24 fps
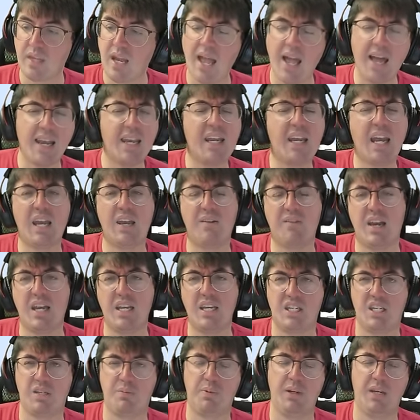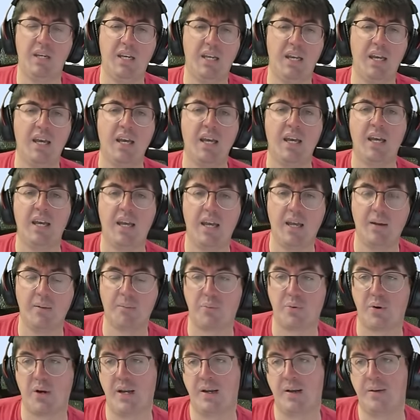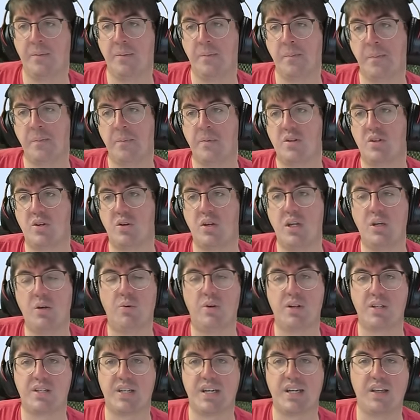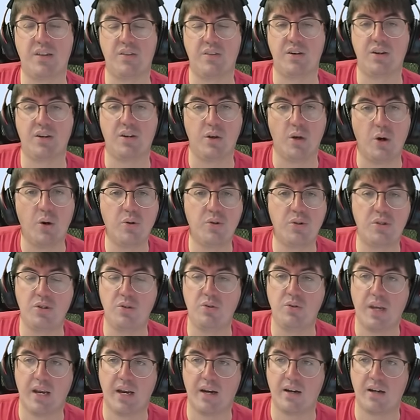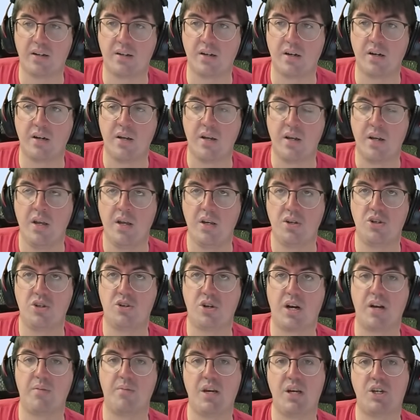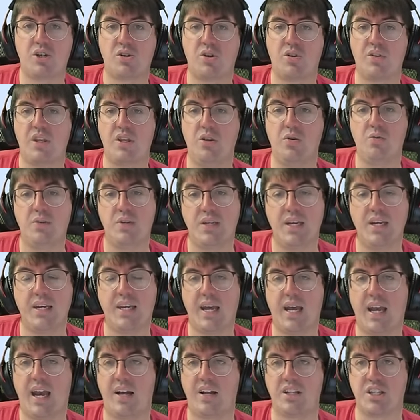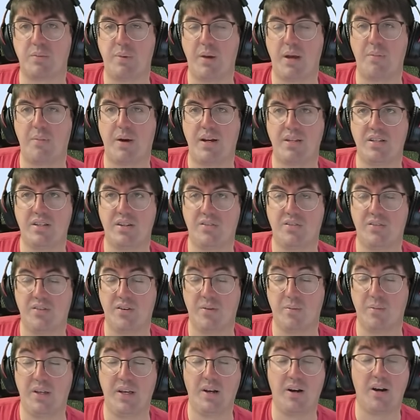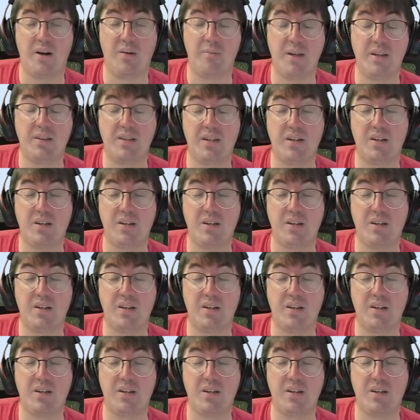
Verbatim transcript: And he gave a speed imprint. So he was like the go-to character to try to make sure that you didn't get outsped by Silverblade Aramintha.